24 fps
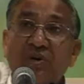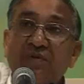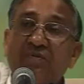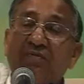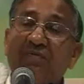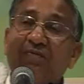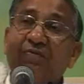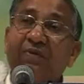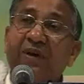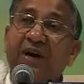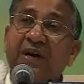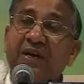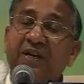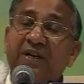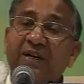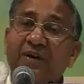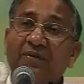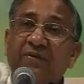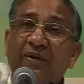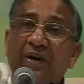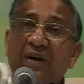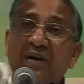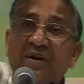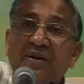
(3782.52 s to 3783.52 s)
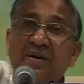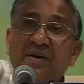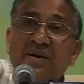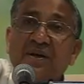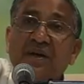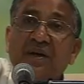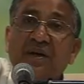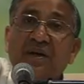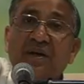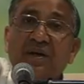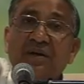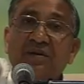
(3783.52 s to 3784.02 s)
if whatever
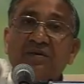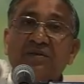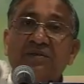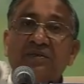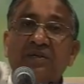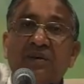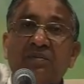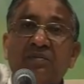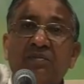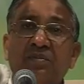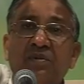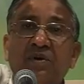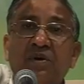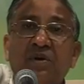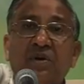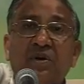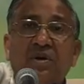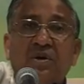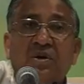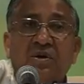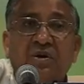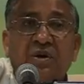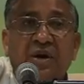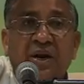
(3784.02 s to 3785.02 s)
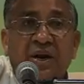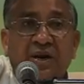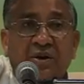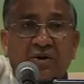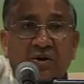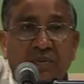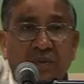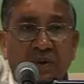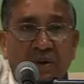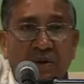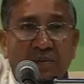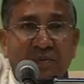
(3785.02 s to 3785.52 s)
some
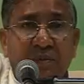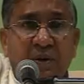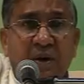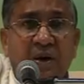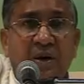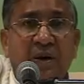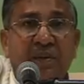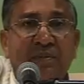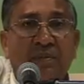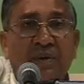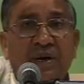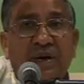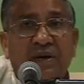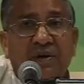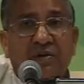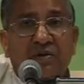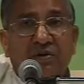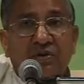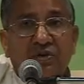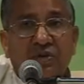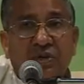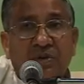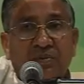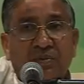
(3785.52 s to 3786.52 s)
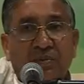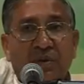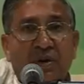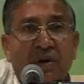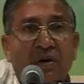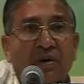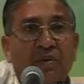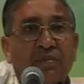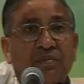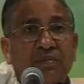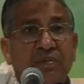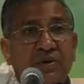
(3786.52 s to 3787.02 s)
atomic bomb, hydrogen
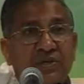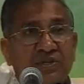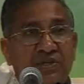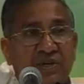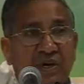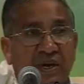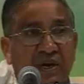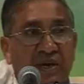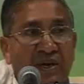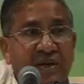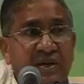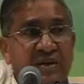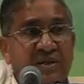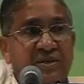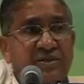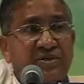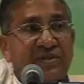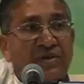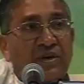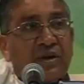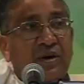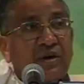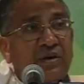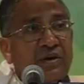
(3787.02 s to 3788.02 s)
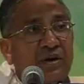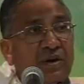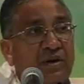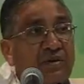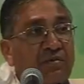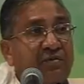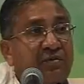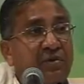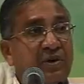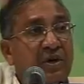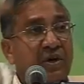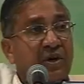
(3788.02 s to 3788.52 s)
bomb, missiles, rocket,
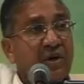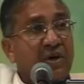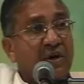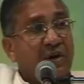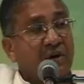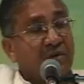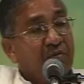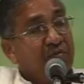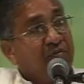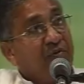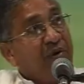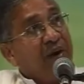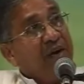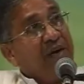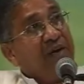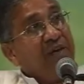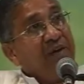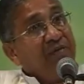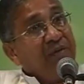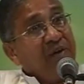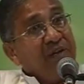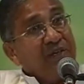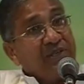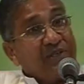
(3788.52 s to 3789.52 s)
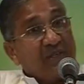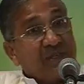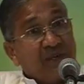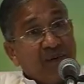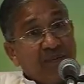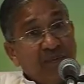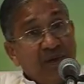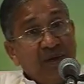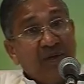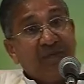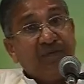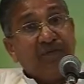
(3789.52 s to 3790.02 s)
whatever is
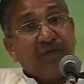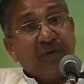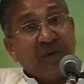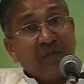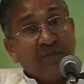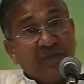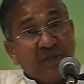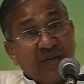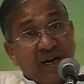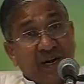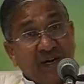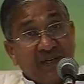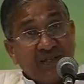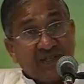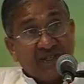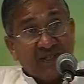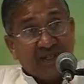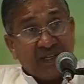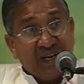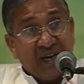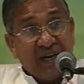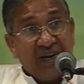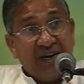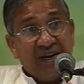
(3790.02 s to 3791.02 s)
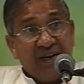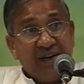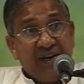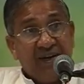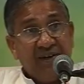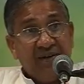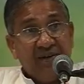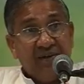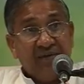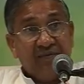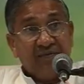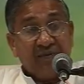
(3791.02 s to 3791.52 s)
coming from that
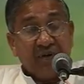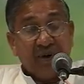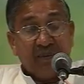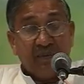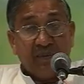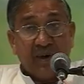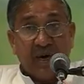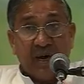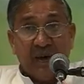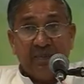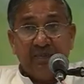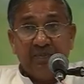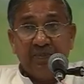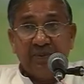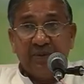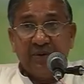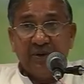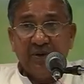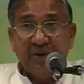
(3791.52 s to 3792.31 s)
side, from up,